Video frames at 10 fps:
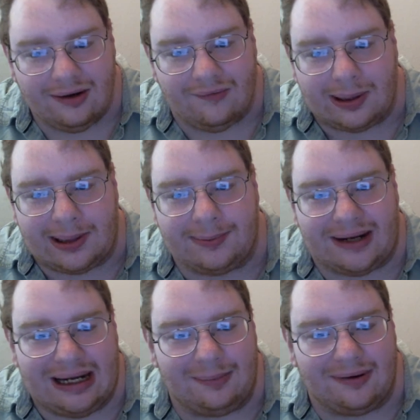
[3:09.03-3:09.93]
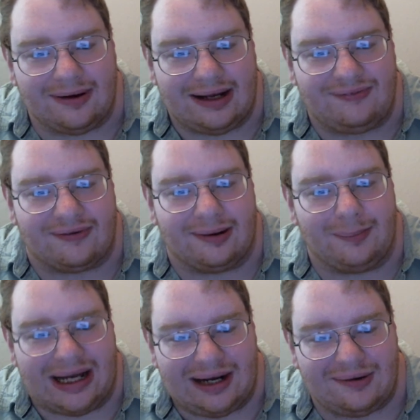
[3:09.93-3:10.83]
which is why I'm looking for a
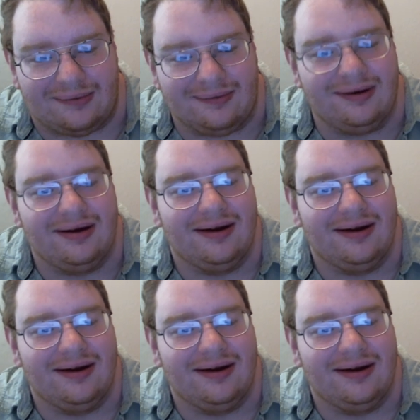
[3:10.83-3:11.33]
medical